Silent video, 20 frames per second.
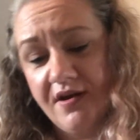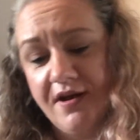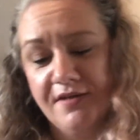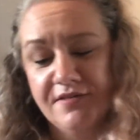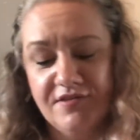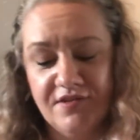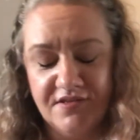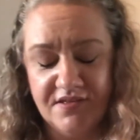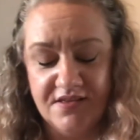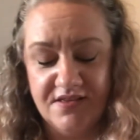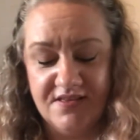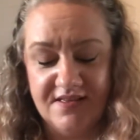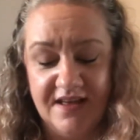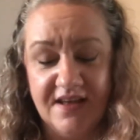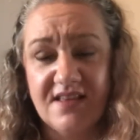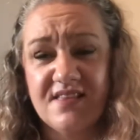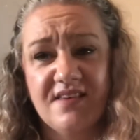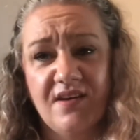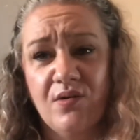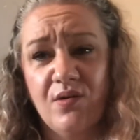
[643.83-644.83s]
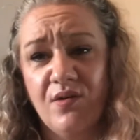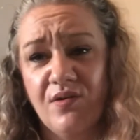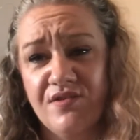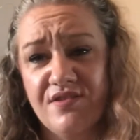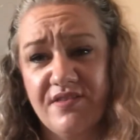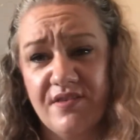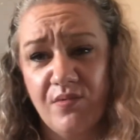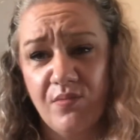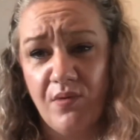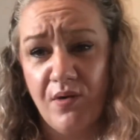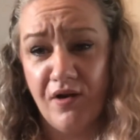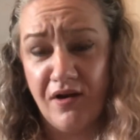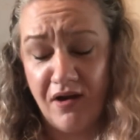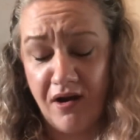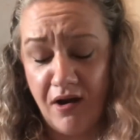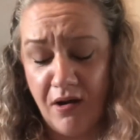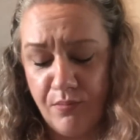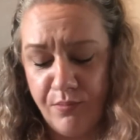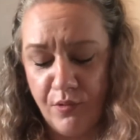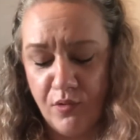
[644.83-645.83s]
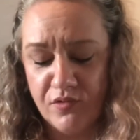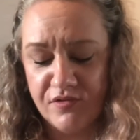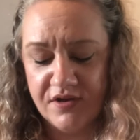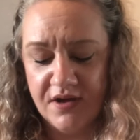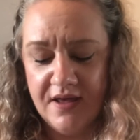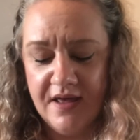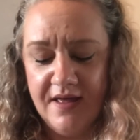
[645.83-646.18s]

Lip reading: I took the sticks out because they were cardboard,